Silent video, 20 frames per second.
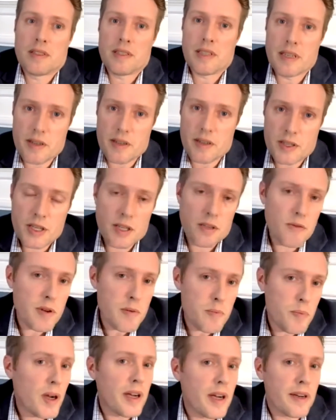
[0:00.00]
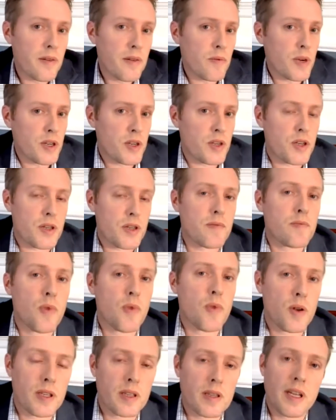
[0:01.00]
an artillery button, which
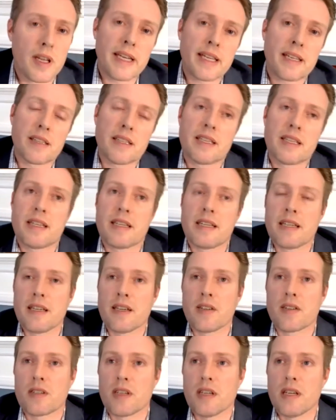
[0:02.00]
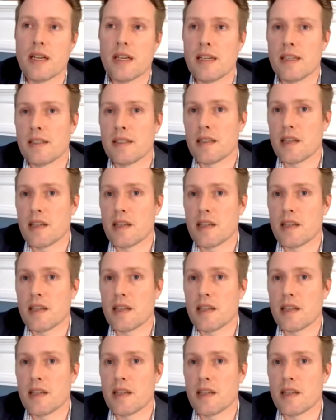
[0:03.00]
more than likely is a,